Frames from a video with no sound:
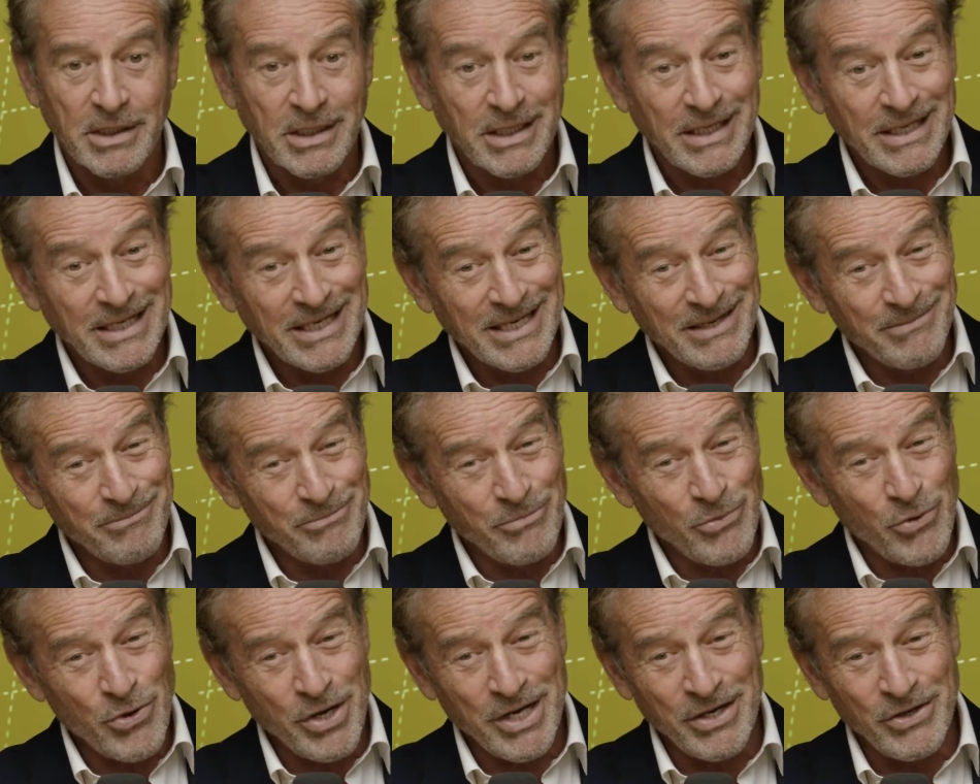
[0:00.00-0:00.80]
and it
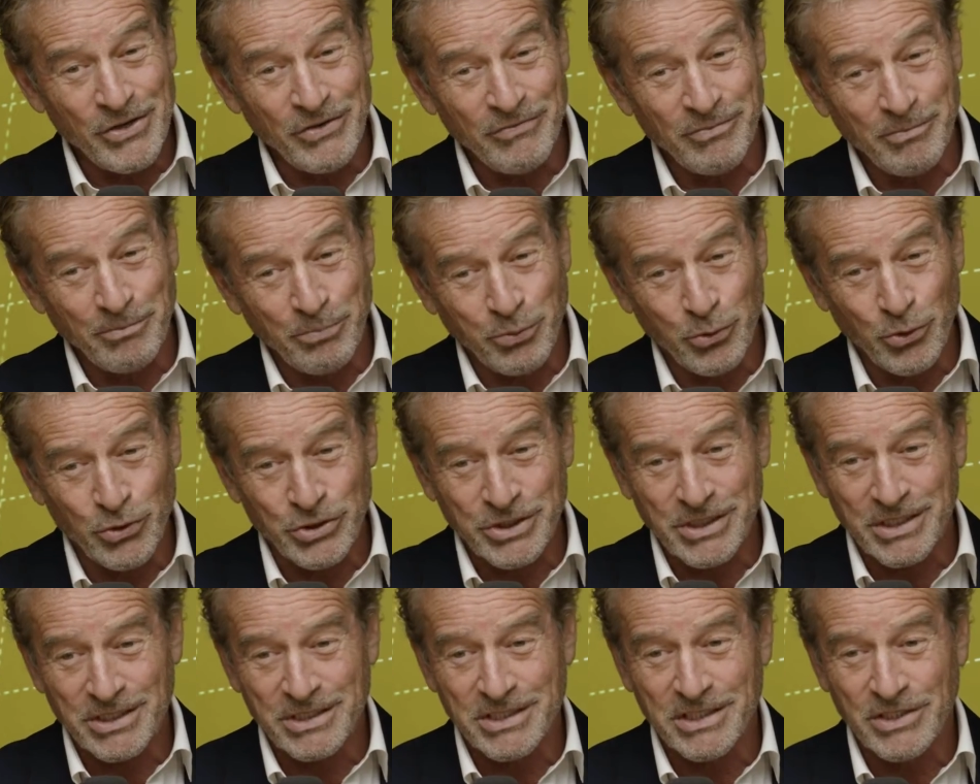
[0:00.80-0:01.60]
might even
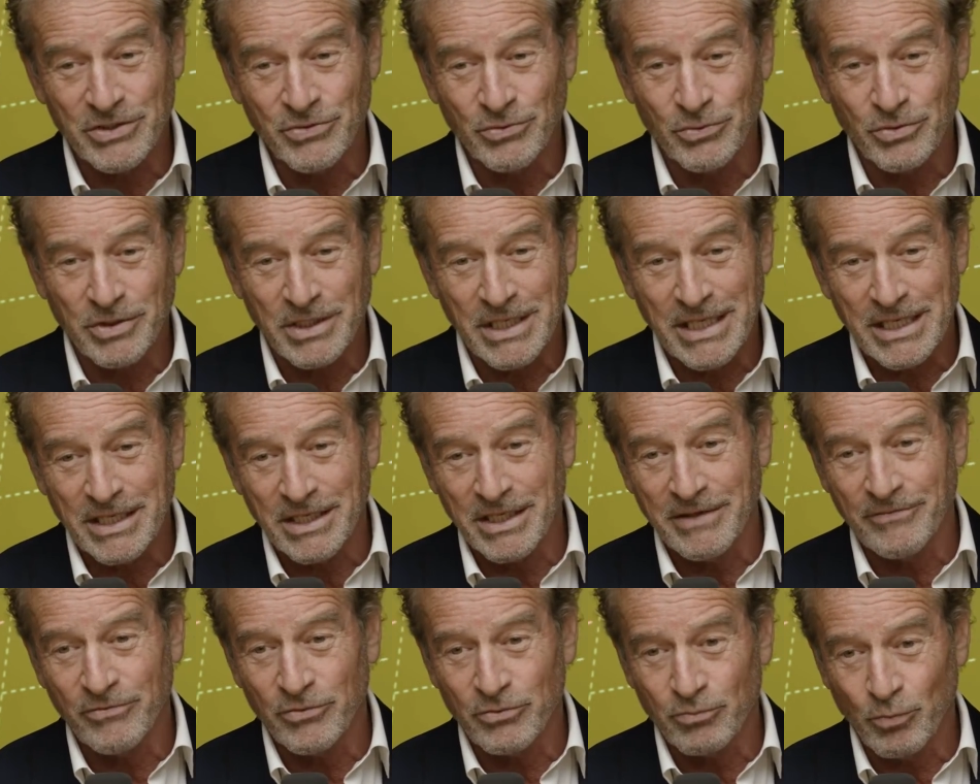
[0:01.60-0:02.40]
push us into a
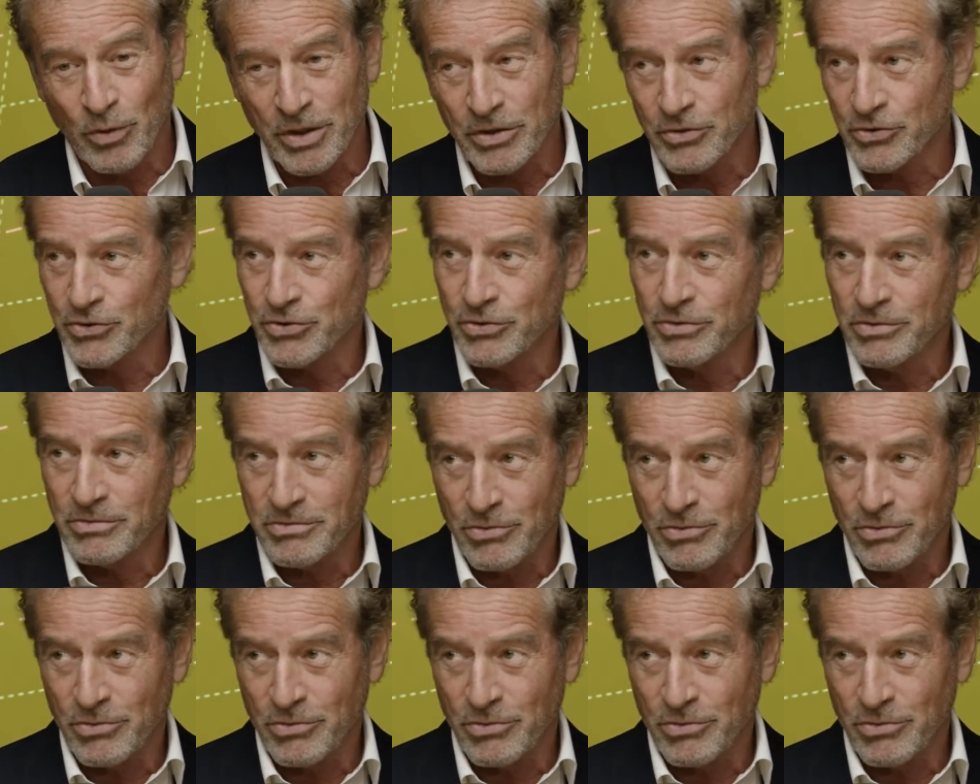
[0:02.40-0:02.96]
negative 1 or 2 quarters.